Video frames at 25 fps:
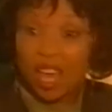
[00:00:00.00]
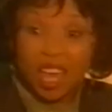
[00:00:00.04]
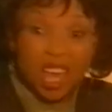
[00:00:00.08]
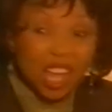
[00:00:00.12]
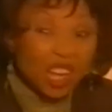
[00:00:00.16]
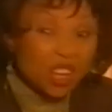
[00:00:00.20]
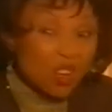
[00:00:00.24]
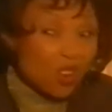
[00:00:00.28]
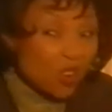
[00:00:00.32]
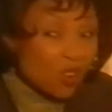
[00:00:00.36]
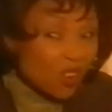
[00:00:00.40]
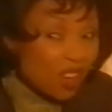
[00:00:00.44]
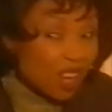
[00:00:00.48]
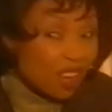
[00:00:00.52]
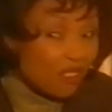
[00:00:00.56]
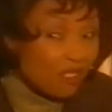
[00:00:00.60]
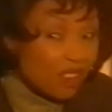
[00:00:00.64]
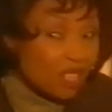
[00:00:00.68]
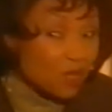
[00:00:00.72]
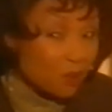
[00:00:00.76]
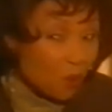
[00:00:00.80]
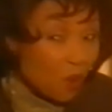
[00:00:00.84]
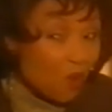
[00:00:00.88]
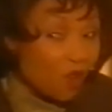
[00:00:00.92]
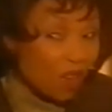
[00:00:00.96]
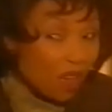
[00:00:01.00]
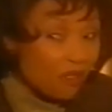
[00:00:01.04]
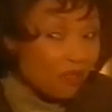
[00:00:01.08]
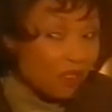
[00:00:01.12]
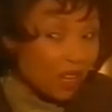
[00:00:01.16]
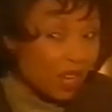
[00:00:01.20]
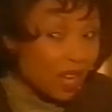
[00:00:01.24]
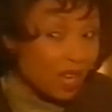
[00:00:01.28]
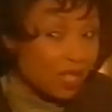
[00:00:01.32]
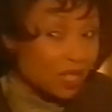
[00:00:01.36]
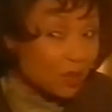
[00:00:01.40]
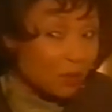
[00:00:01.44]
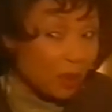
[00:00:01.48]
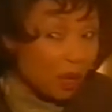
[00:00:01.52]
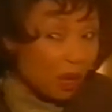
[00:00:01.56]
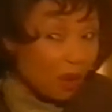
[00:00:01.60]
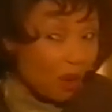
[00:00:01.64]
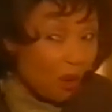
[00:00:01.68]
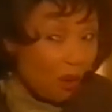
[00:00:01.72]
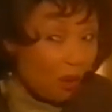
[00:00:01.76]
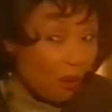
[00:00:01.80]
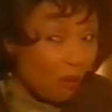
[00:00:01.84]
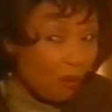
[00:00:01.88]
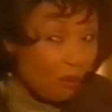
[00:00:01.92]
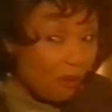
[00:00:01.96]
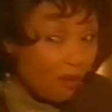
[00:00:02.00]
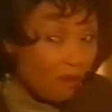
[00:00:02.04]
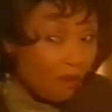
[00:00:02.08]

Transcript: And you never spoke Afrikaans back home?